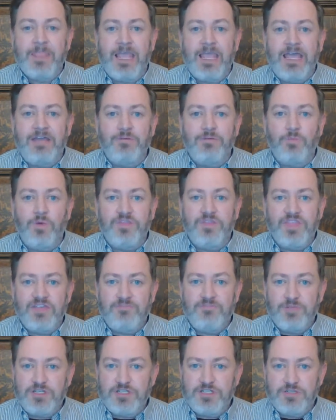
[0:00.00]
And what they've
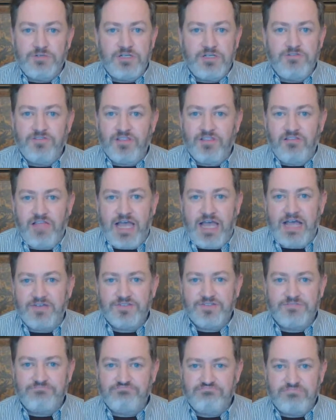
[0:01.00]
been doing for the
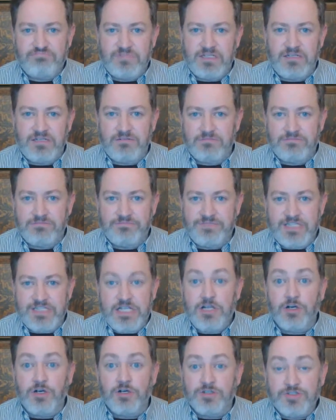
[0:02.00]
last
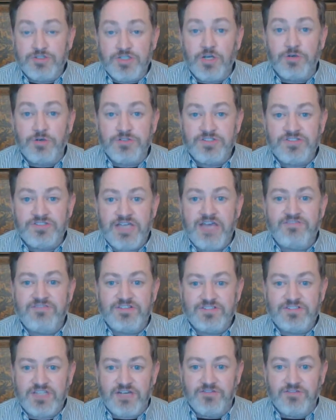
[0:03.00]
year or so, since I've
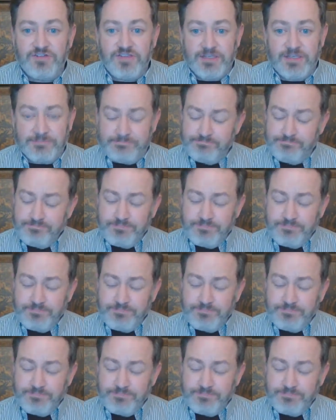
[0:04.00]
discovered them,